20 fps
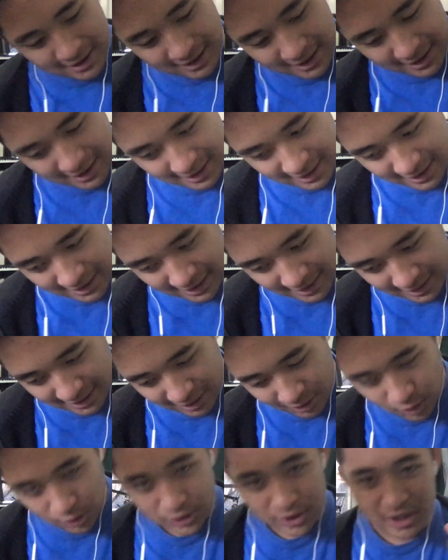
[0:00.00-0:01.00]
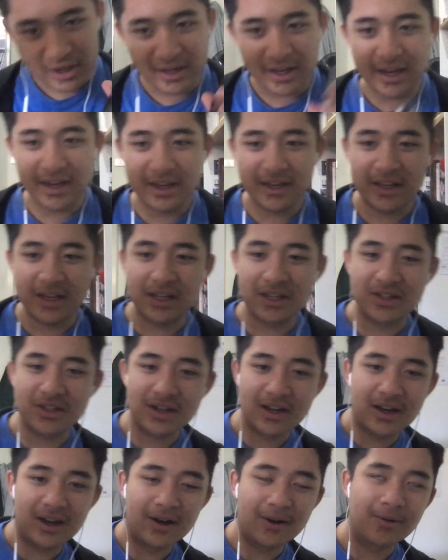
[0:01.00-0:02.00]
uh, all you need is
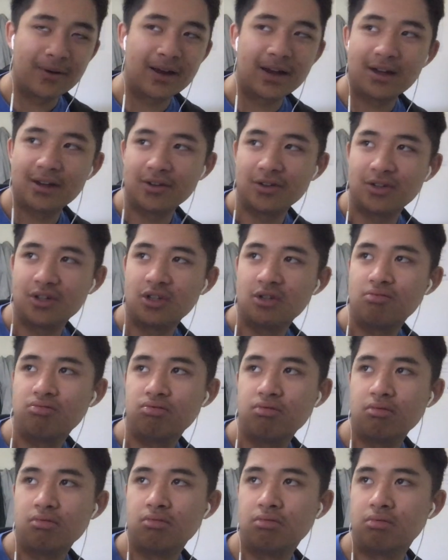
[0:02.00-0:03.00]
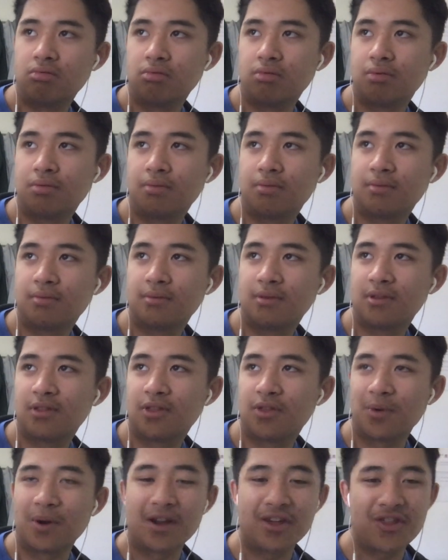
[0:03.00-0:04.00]
uh, around hmm,
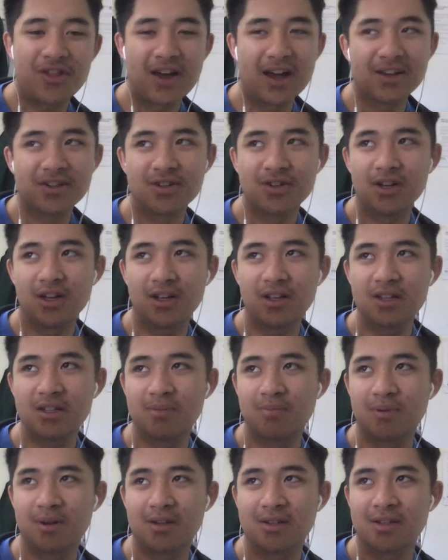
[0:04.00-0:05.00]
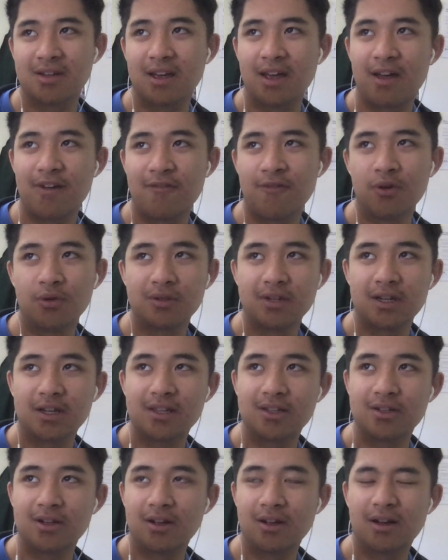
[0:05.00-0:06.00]
three thousand dollars plus a fourteen
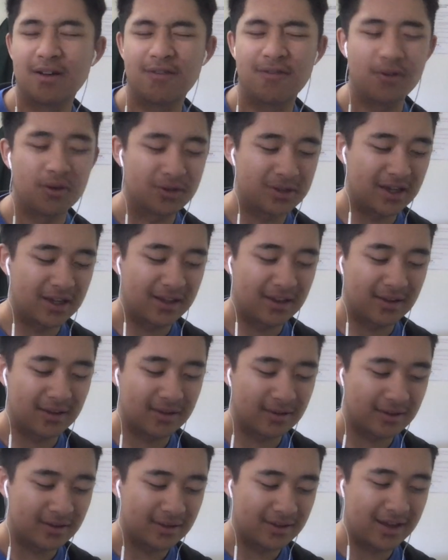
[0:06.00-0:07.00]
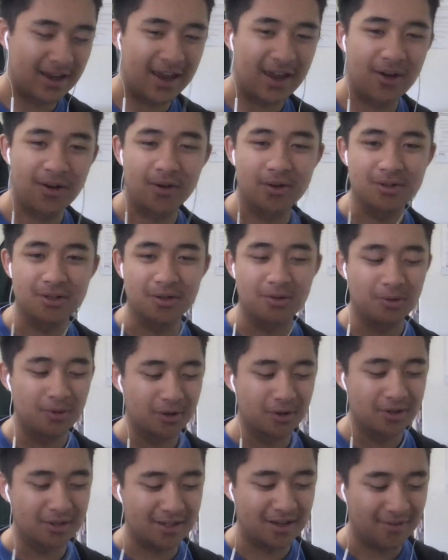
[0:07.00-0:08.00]
dollar, fourteen day hotel
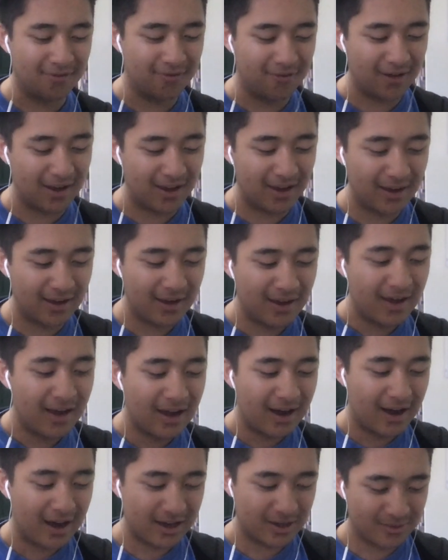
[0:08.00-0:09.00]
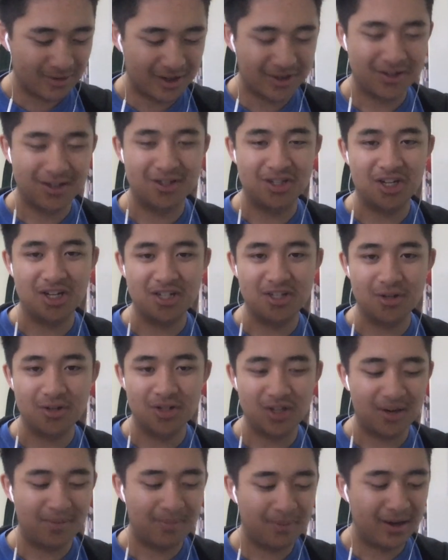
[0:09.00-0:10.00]
quarantine fee, as well as a G two
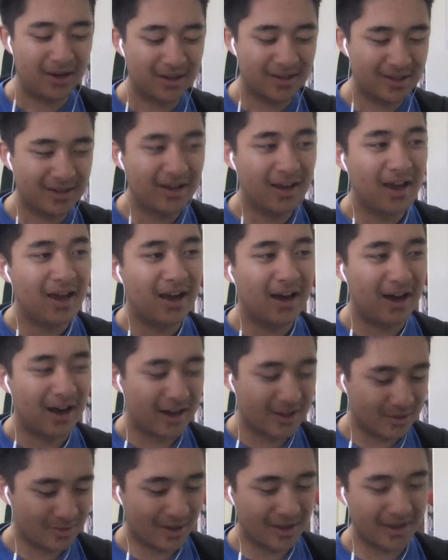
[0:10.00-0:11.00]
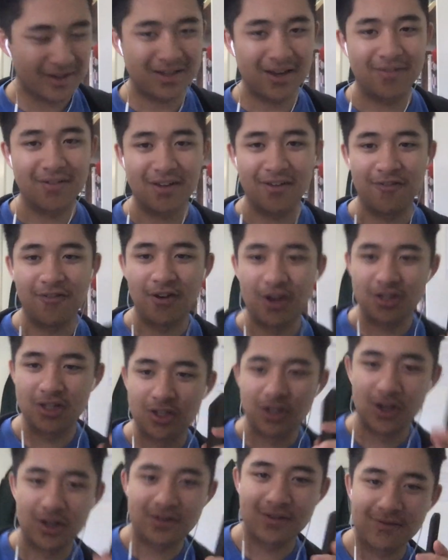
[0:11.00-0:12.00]
G pass, as well as having a first
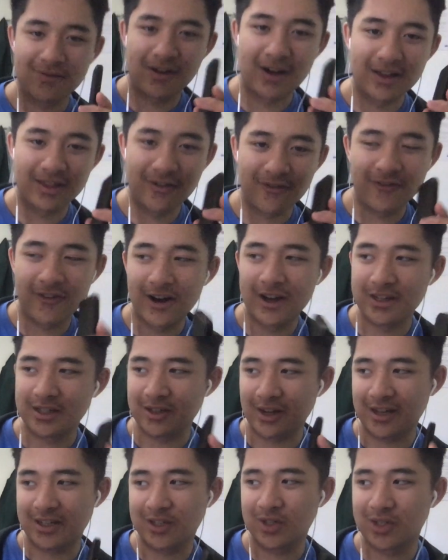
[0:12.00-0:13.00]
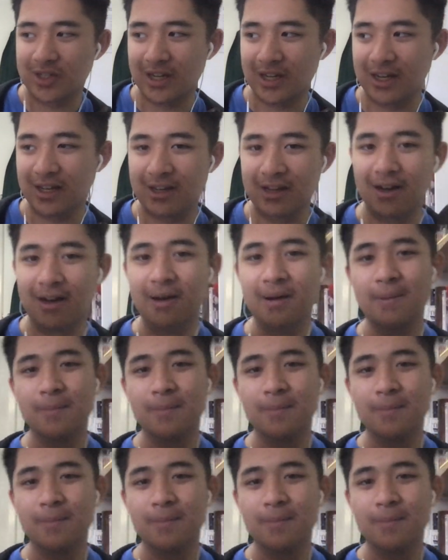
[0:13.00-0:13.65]
dose of either Pfizer or AstraZeneca,